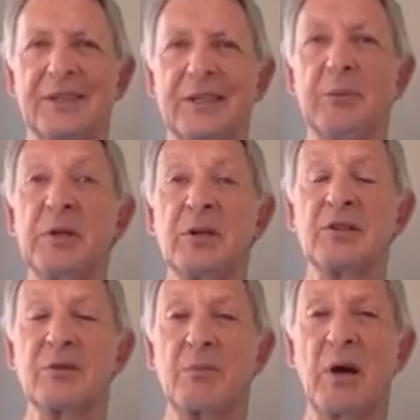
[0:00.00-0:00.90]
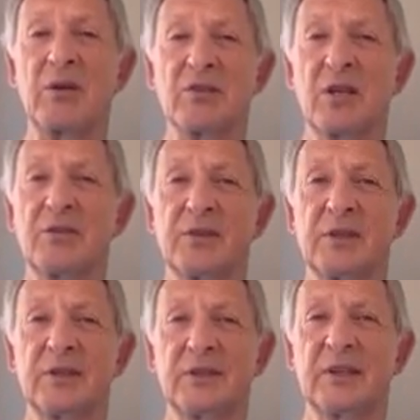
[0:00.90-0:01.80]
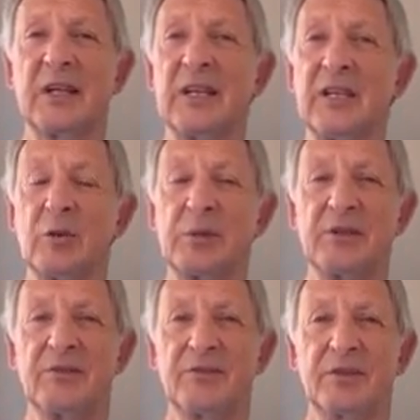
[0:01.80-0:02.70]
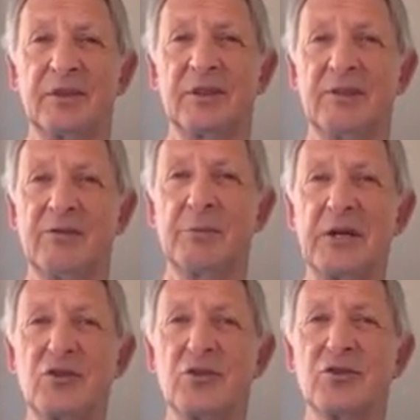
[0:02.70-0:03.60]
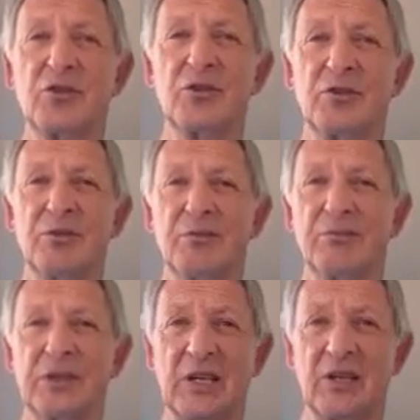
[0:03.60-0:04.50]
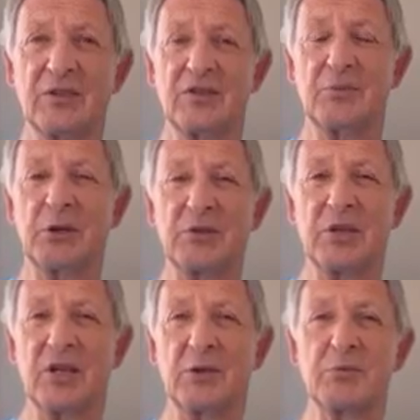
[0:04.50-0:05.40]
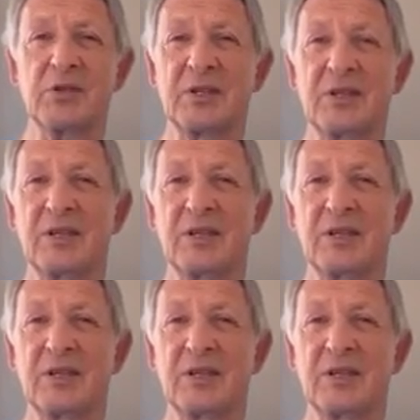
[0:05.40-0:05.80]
it'd be nice to pass over a little bit of information to you regarding your motorhomes